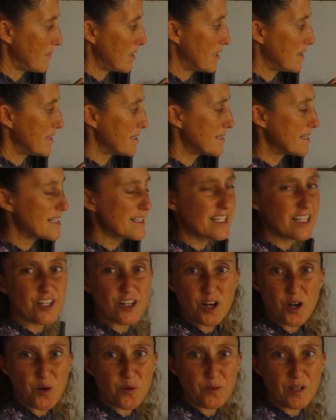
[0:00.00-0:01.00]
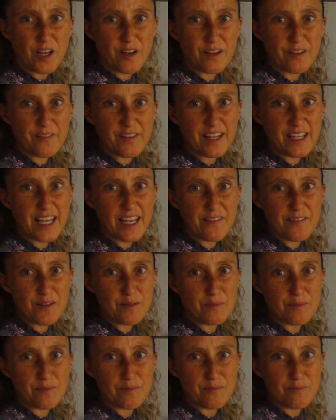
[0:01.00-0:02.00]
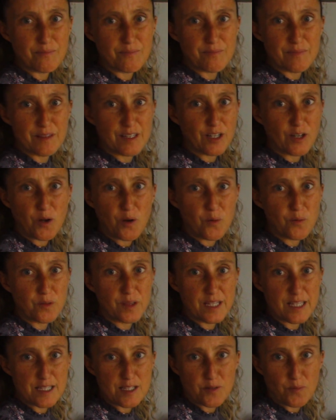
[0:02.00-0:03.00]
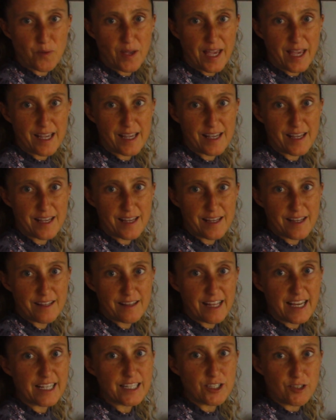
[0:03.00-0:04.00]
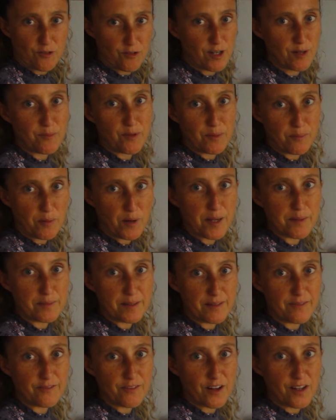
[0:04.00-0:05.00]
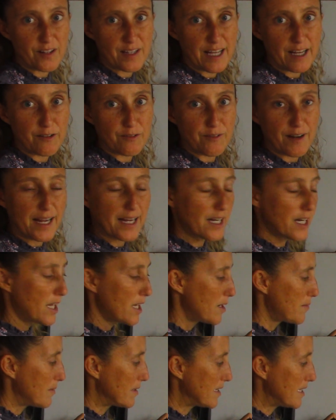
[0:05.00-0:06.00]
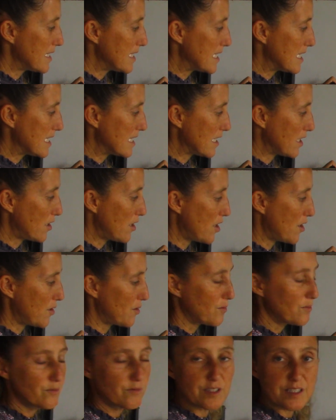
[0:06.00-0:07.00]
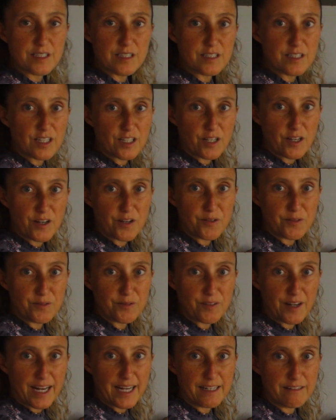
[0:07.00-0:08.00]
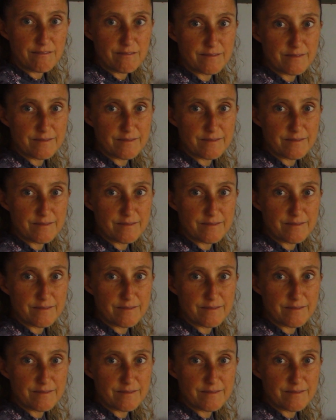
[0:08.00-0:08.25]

this is a cone. Now if I gave him the cone this way, the ice cream would probably fall out, right? But this is a cone. This is a cone, right?